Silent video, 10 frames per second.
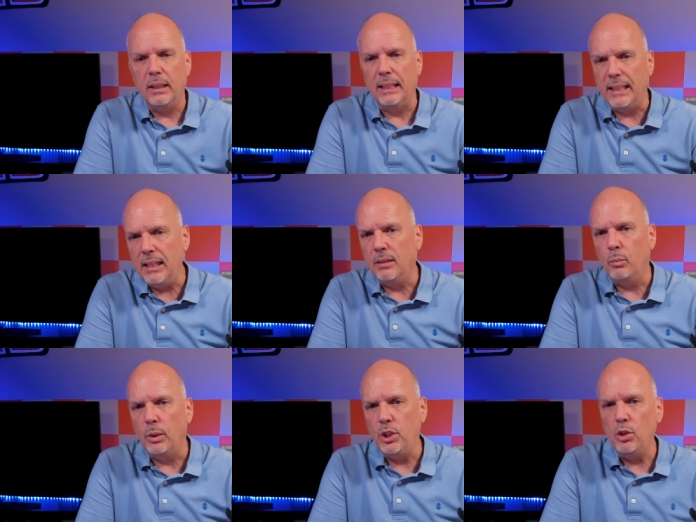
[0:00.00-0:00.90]

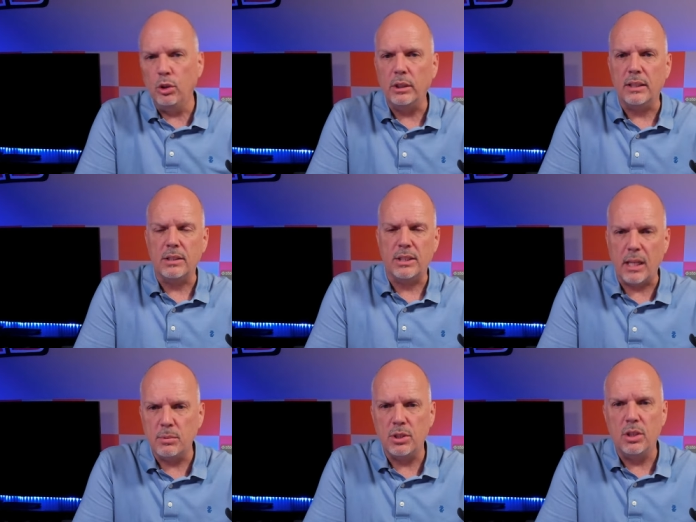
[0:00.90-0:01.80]
again, when you look at
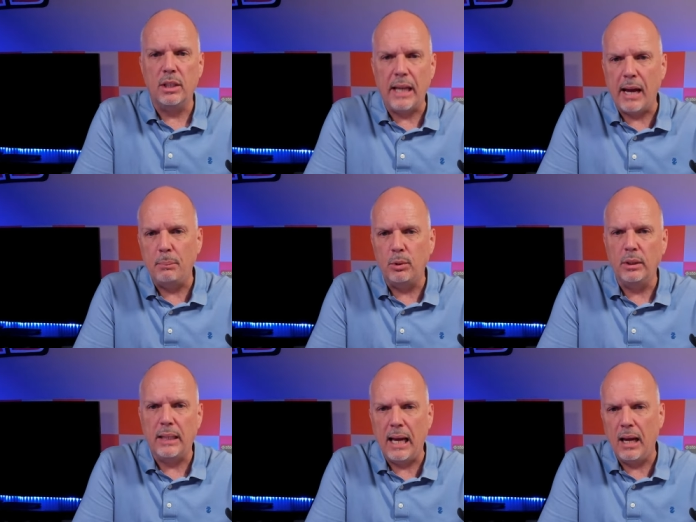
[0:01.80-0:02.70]
Samsung and
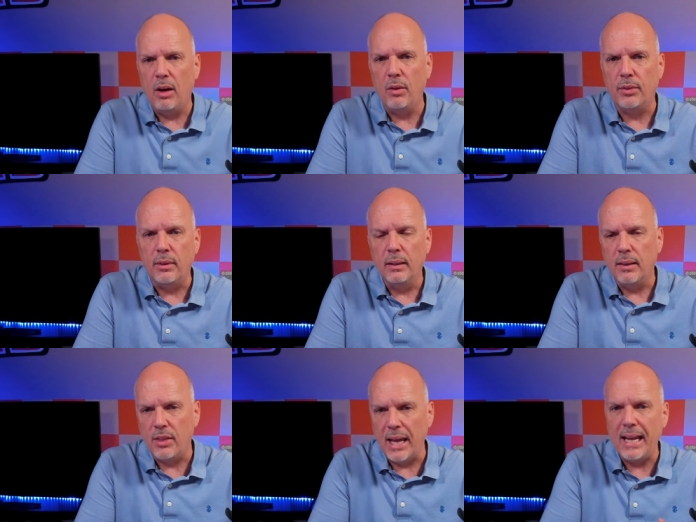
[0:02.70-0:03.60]
Apple and how
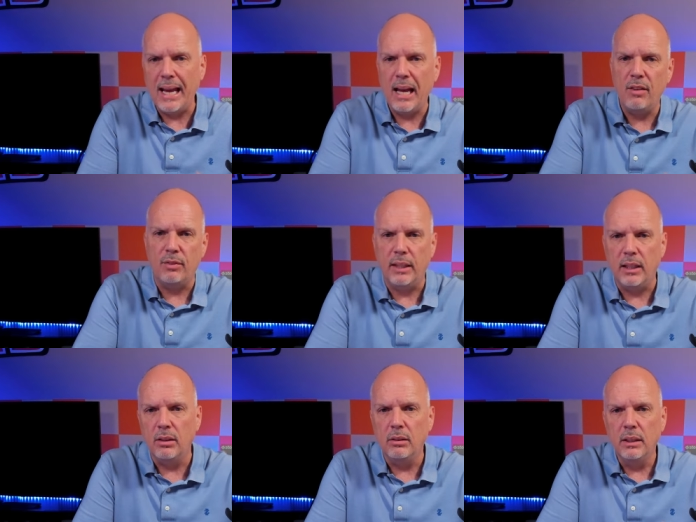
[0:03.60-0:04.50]
they have
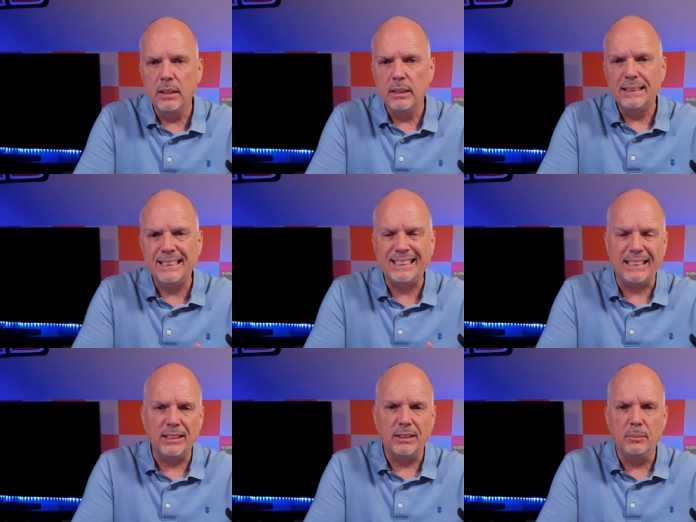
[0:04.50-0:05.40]
their
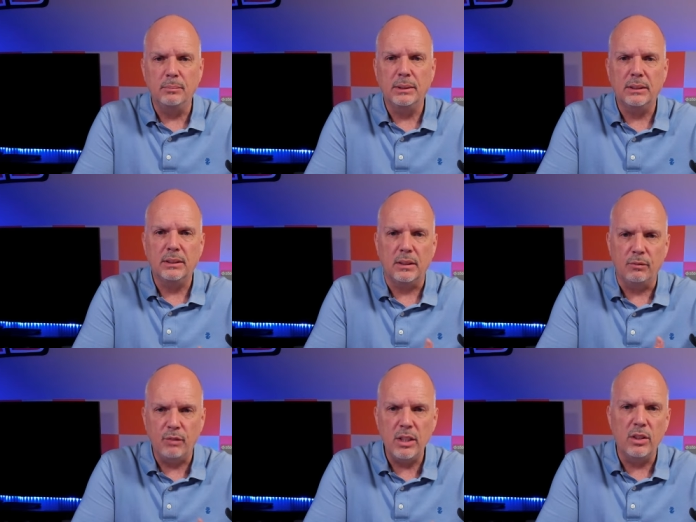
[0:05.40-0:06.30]
systems
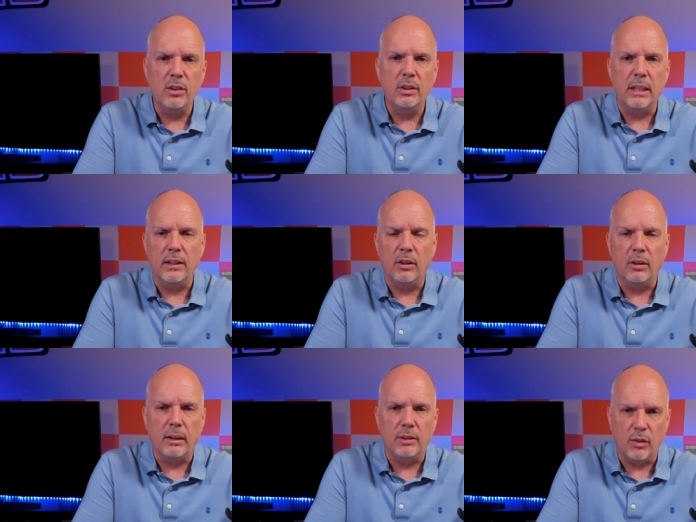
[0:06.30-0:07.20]
configured and
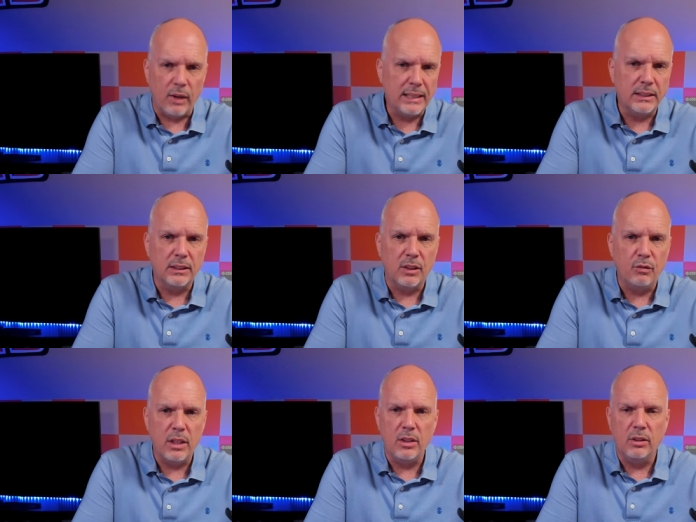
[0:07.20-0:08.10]
their devices
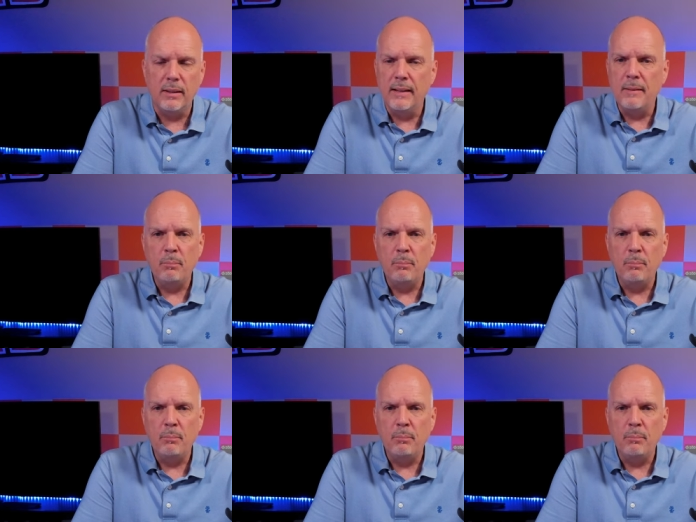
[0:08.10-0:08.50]
configured,